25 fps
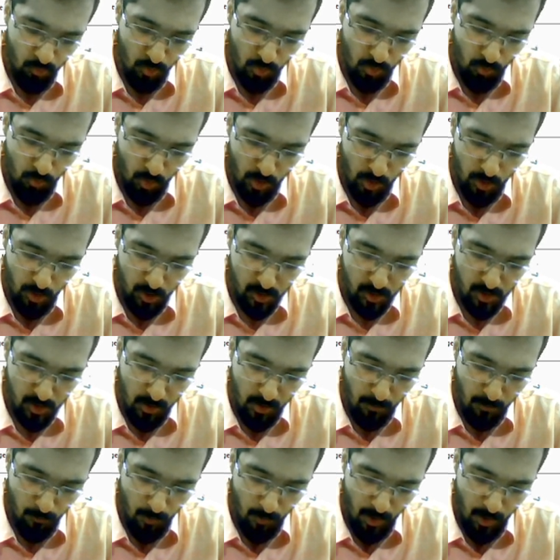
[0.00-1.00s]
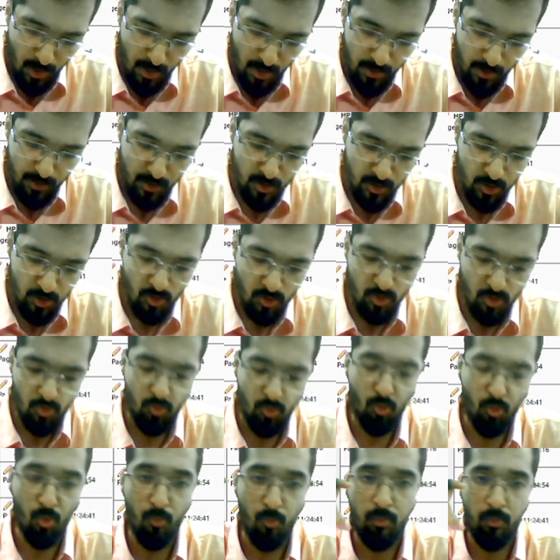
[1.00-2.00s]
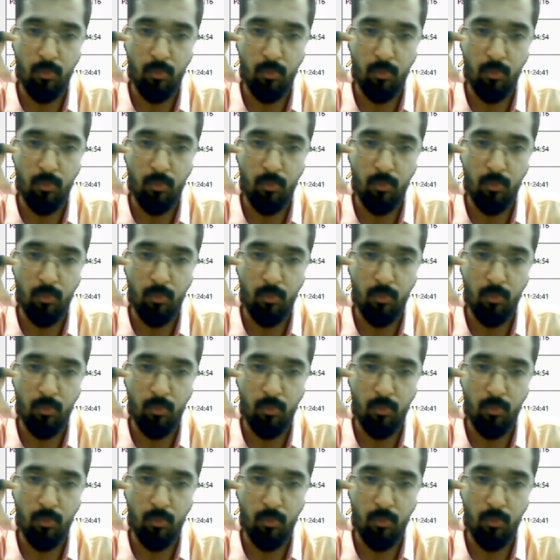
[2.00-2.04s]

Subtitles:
what does it imply and its slope.